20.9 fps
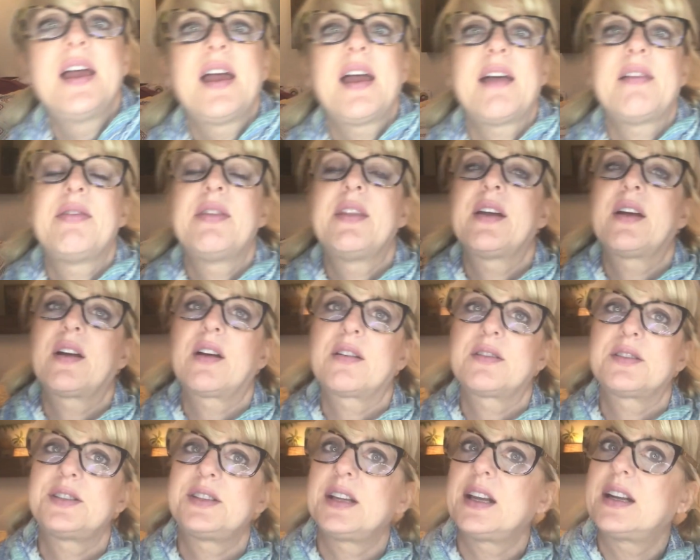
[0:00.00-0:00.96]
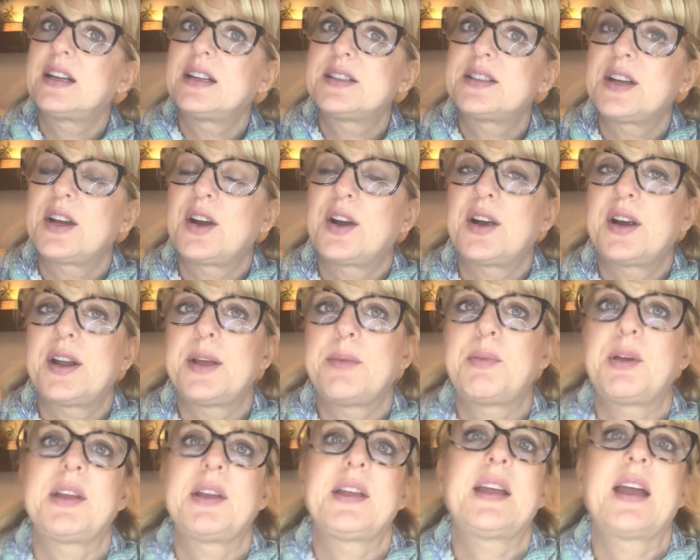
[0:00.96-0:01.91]
and they're sanitary,
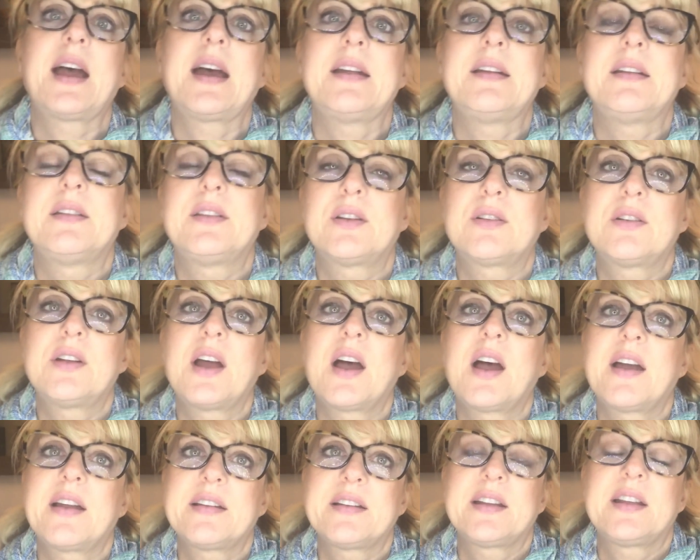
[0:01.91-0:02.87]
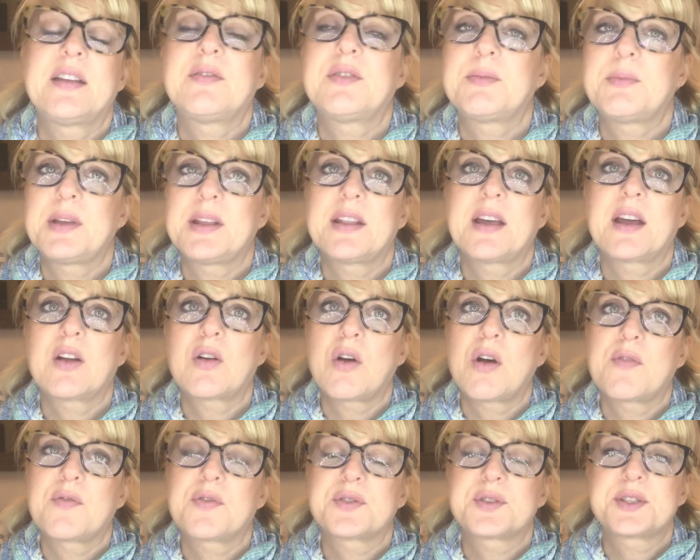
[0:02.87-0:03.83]
but yet they're not giving me that
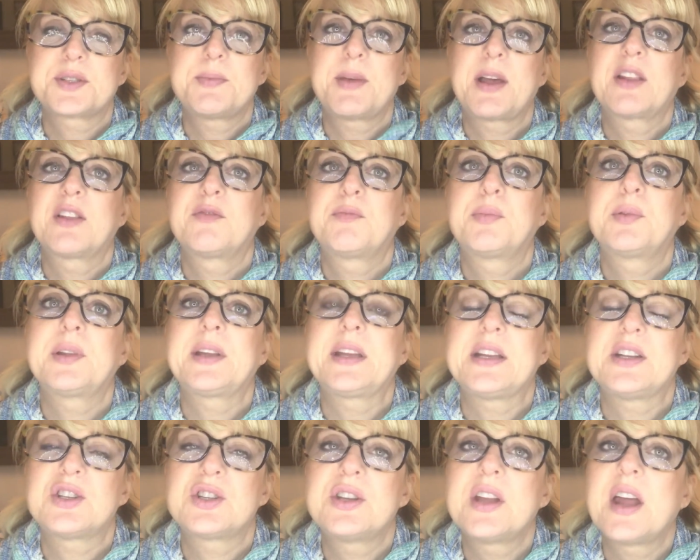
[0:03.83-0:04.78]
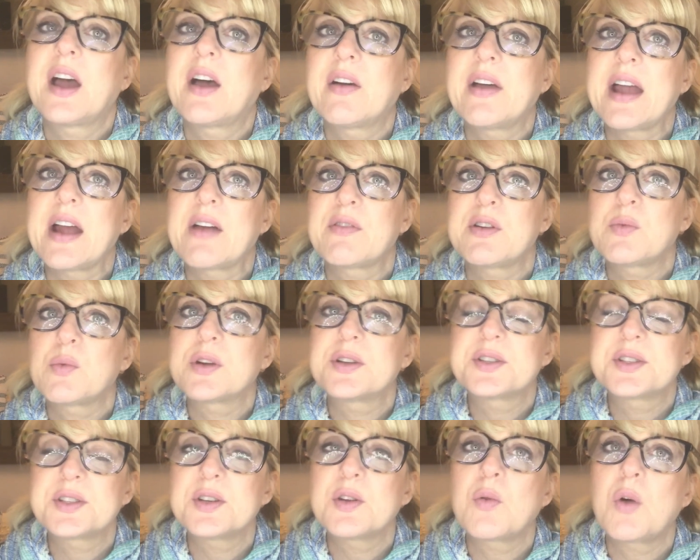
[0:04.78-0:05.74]
awful smell of bleach. Now, every
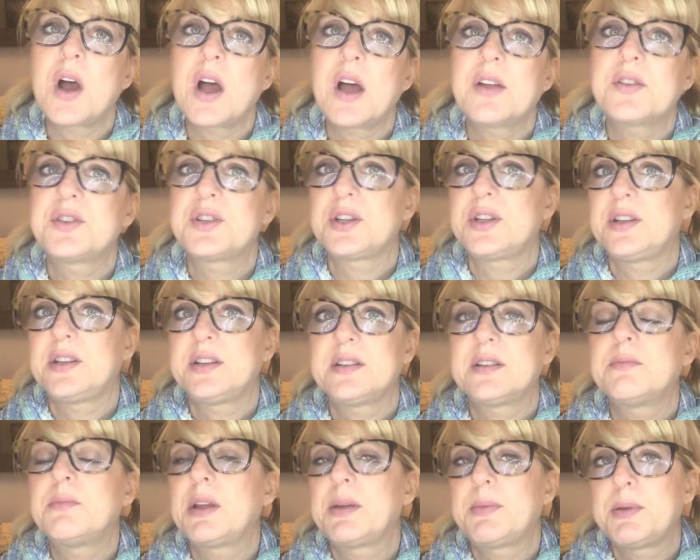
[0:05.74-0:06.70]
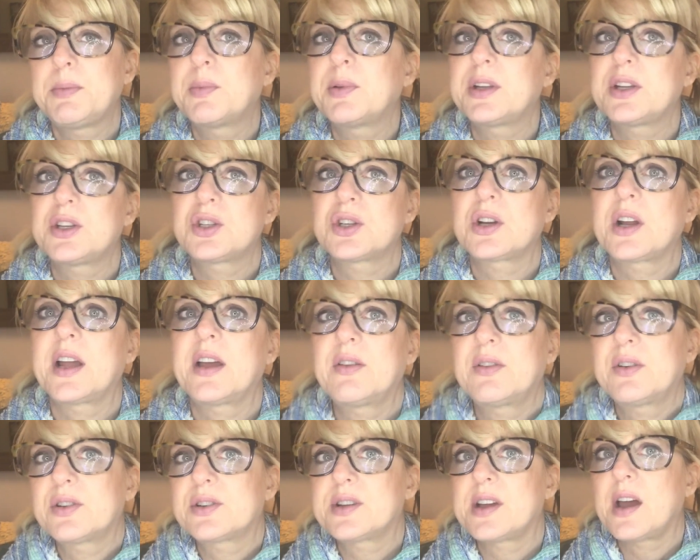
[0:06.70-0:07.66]
once in a while, do you need to maybe bleach your
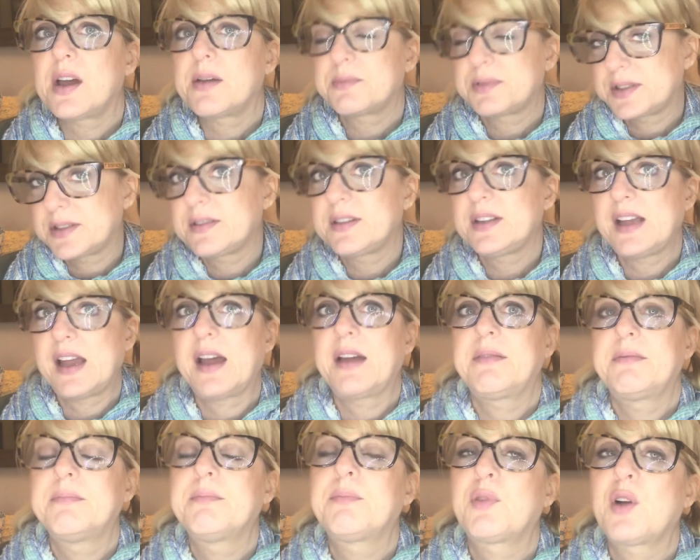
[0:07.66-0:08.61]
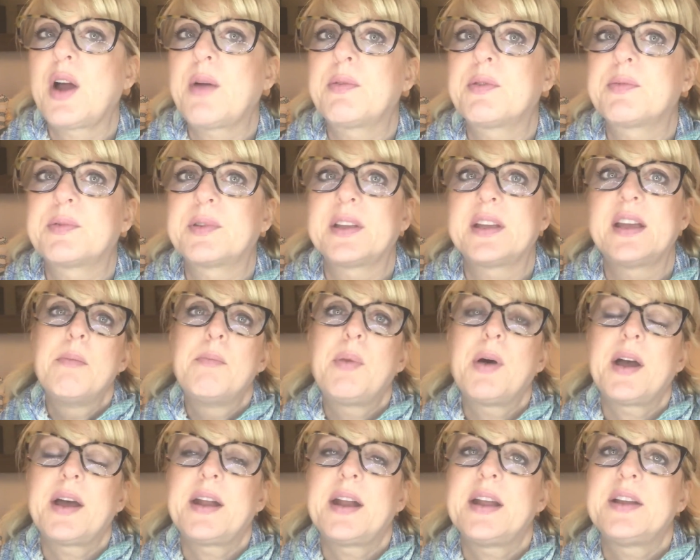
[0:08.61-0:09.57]
countertops? Yeah, probably.
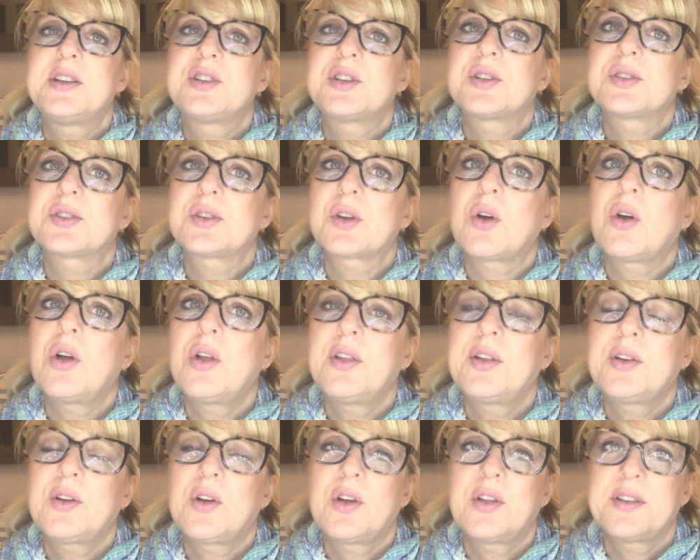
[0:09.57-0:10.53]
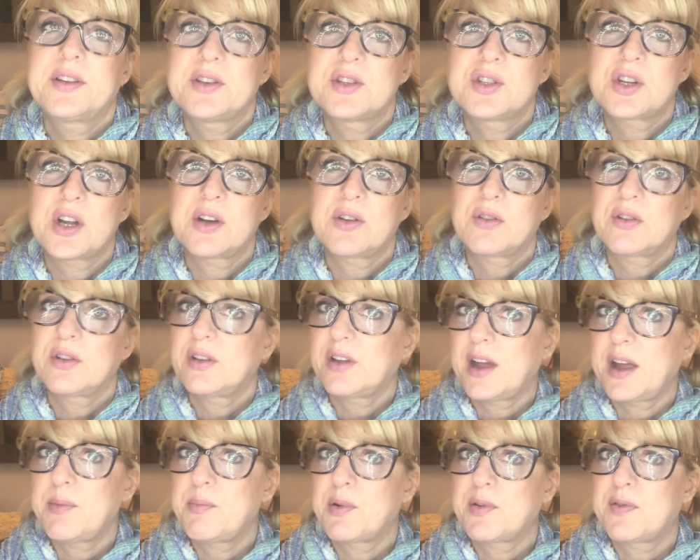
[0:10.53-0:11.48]
But it just, all in all, in general,
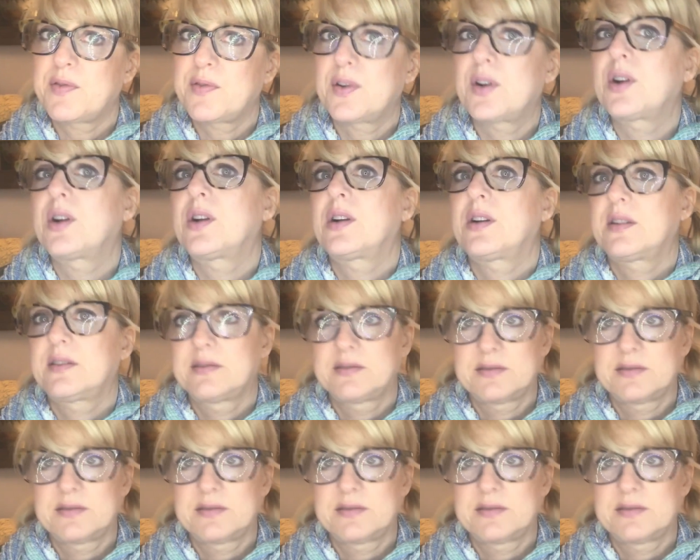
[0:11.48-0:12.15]
I prefer